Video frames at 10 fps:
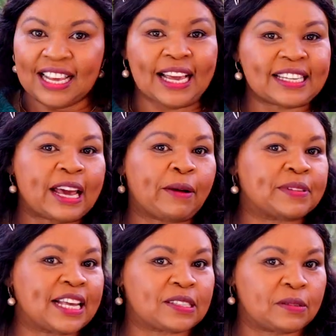It
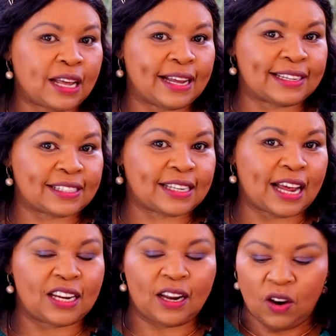helps us
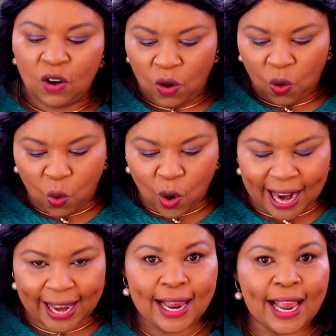understand
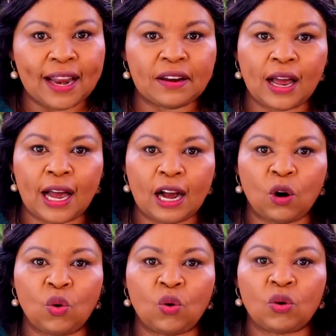why and
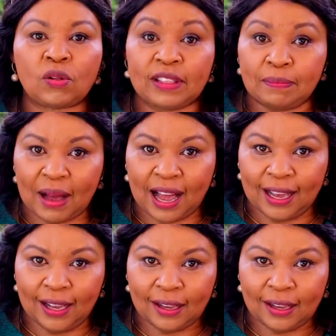how they buy,